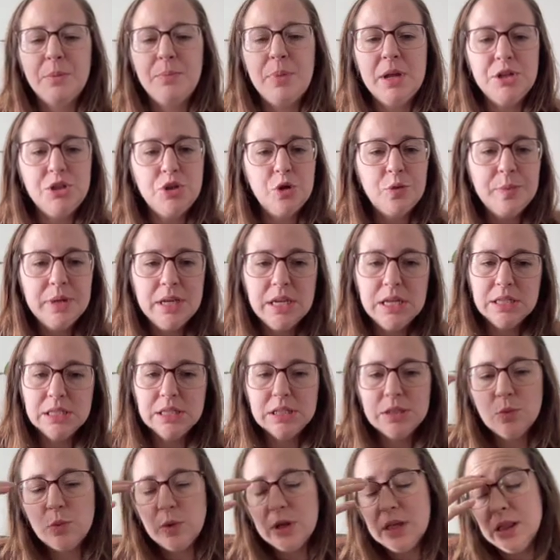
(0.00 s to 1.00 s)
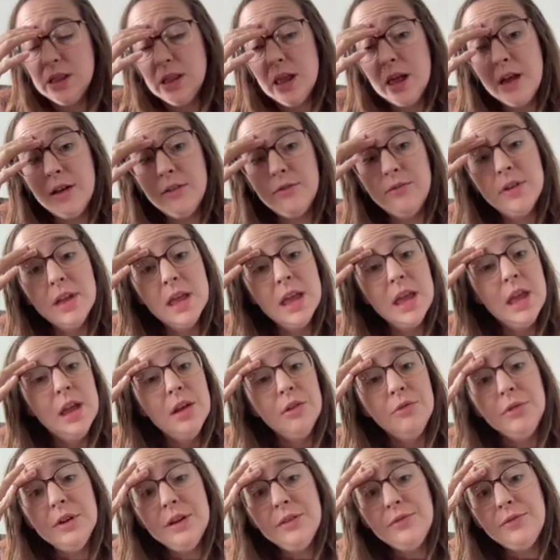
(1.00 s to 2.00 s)
pinto beans. We love
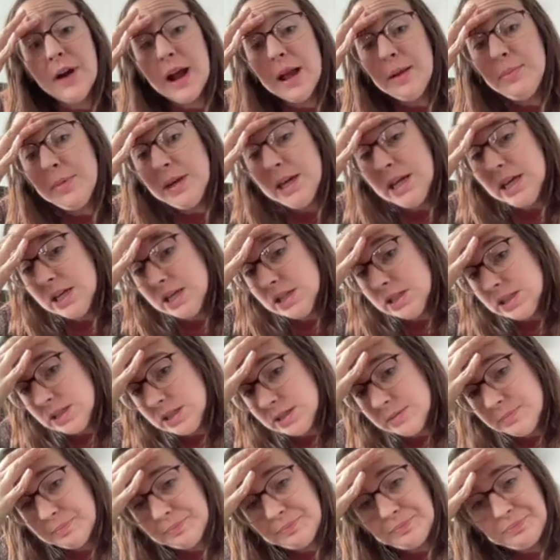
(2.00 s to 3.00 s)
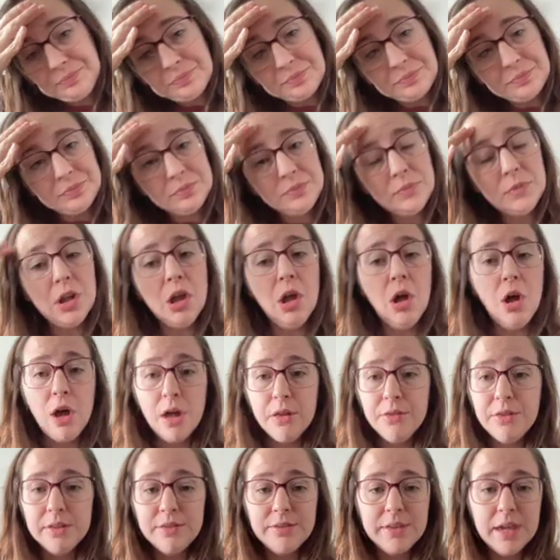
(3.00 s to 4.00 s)
refried beans,
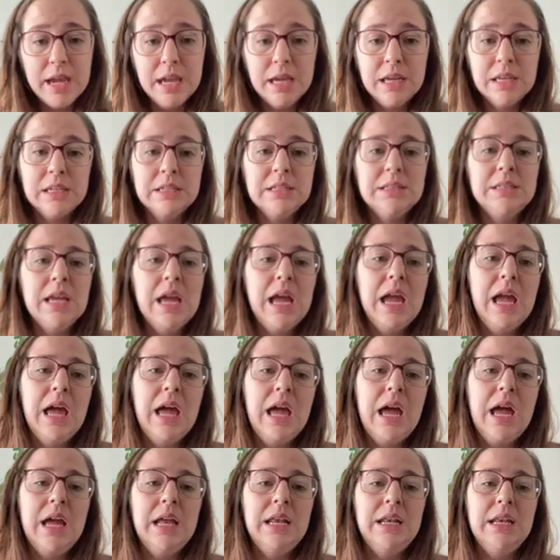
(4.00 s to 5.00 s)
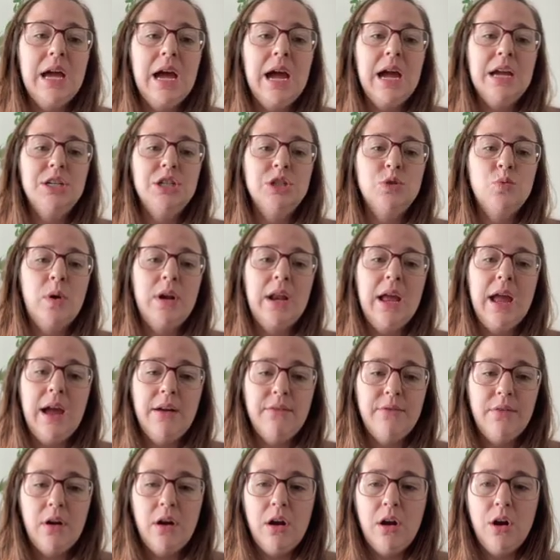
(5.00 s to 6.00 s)
all the things. And I just want to
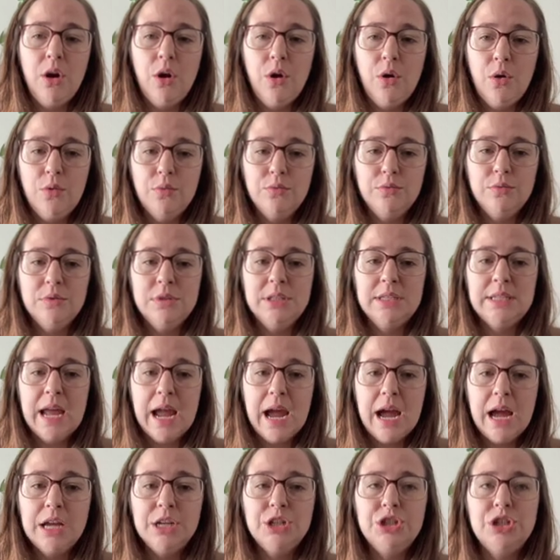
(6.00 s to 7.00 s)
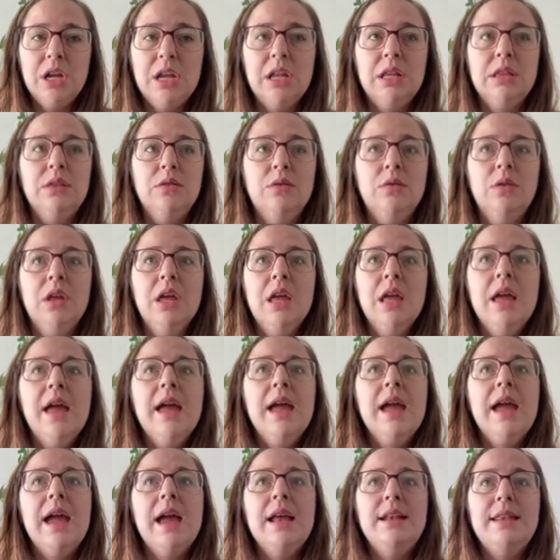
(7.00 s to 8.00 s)
have our own stash. And
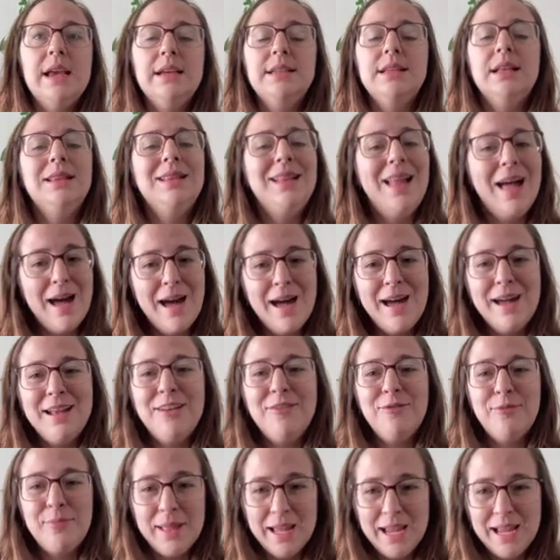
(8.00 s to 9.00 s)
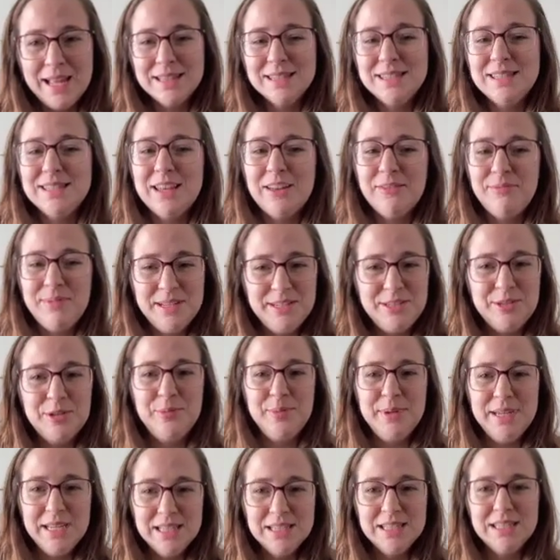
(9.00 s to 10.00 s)
it takes a lot of plants of pinto
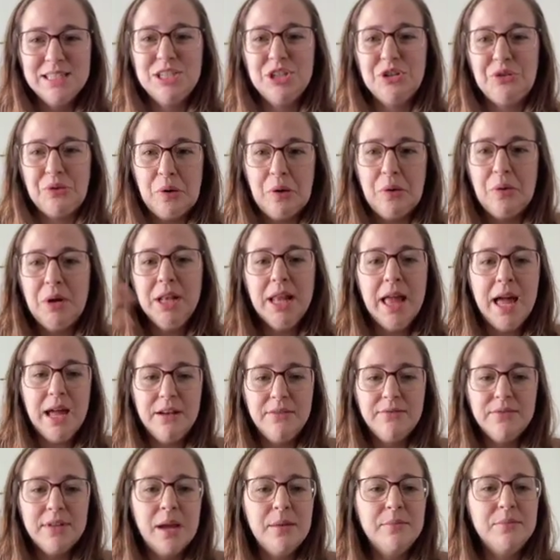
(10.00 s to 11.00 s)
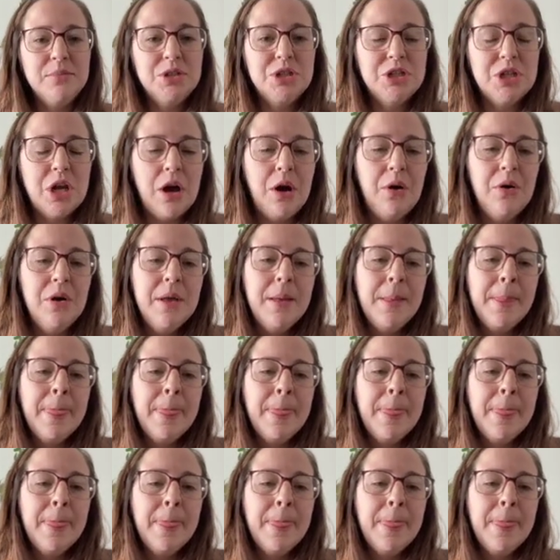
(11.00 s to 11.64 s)
beans to grow a lot of them. So